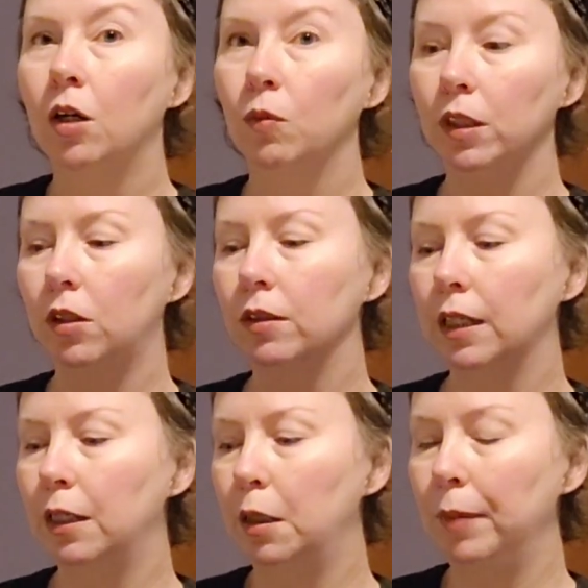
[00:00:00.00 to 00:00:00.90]
really long
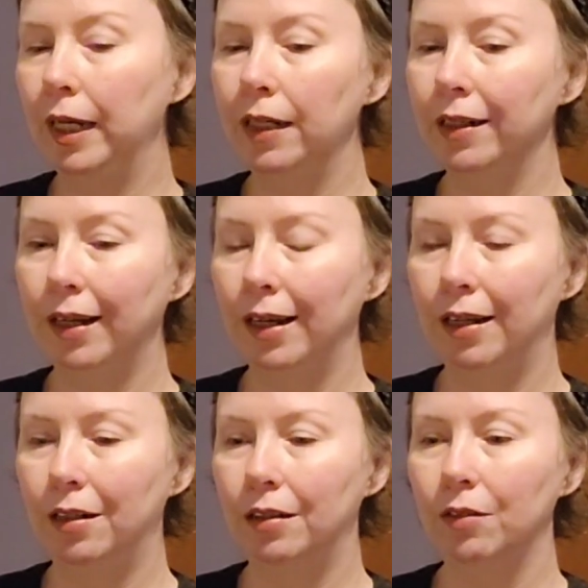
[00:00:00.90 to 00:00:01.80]
time, and
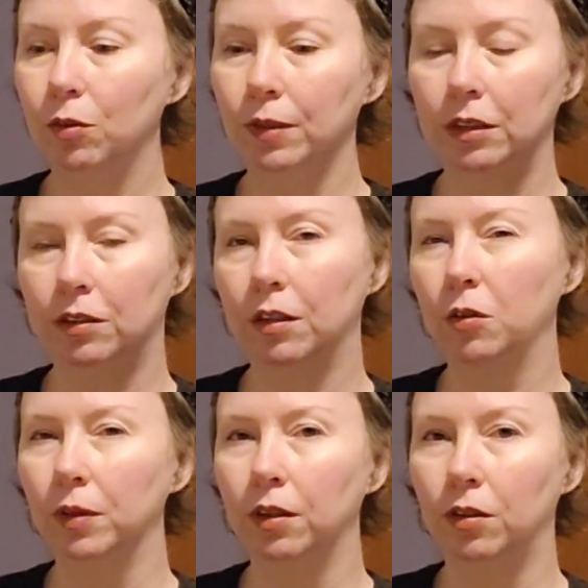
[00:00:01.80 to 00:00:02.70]
I never really
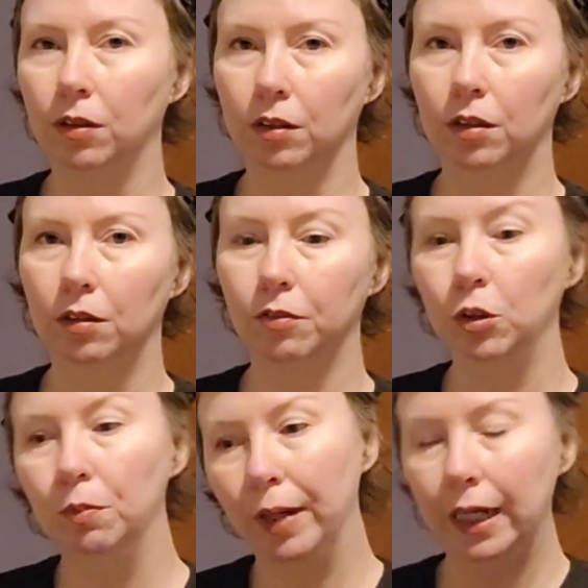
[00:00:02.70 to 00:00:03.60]
stuck with it long enough
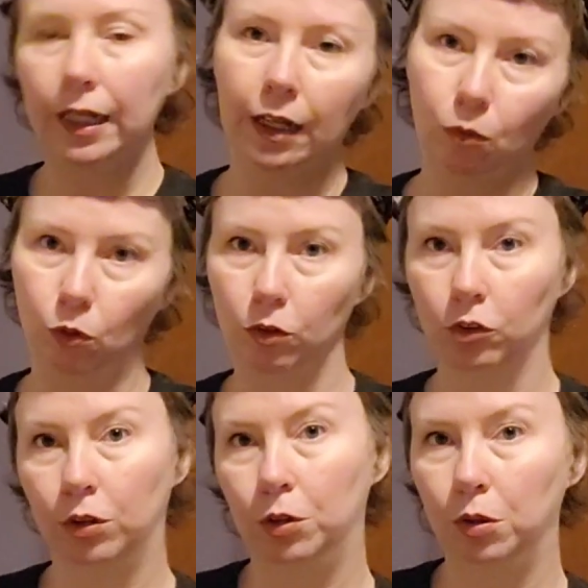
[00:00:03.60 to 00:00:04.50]
to make a
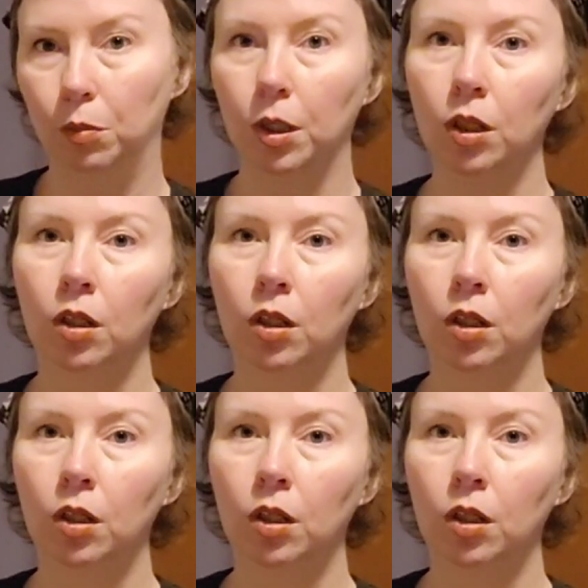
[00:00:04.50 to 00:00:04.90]
wardrobe